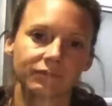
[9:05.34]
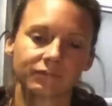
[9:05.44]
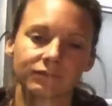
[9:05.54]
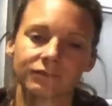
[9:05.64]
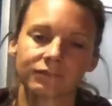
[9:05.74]

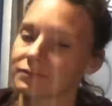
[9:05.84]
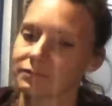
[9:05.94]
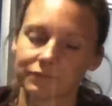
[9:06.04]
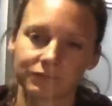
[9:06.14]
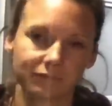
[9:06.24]

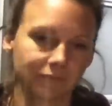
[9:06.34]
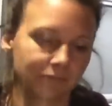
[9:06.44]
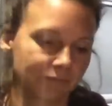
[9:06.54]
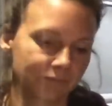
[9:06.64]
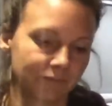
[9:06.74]

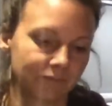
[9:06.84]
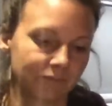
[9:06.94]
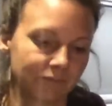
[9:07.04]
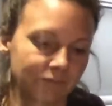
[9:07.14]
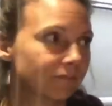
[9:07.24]

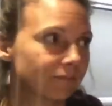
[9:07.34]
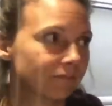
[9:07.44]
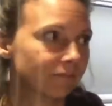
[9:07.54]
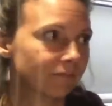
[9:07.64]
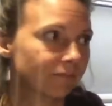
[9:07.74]

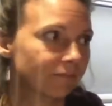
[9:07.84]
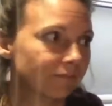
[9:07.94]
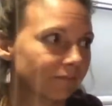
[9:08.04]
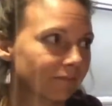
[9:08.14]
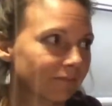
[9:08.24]

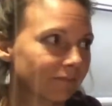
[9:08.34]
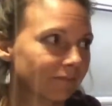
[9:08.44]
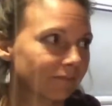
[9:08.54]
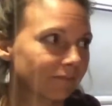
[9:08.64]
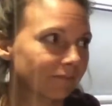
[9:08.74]

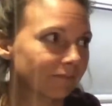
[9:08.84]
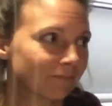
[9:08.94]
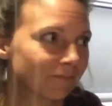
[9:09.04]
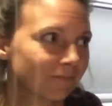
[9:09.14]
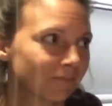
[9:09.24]

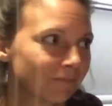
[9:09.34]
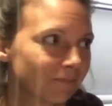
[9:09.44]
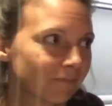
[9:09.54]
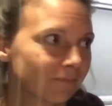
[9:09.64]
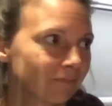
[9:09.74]

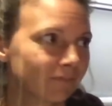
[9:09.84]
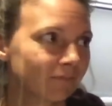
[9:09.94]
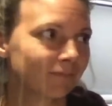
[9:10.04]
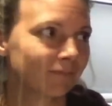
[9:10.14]
(silent)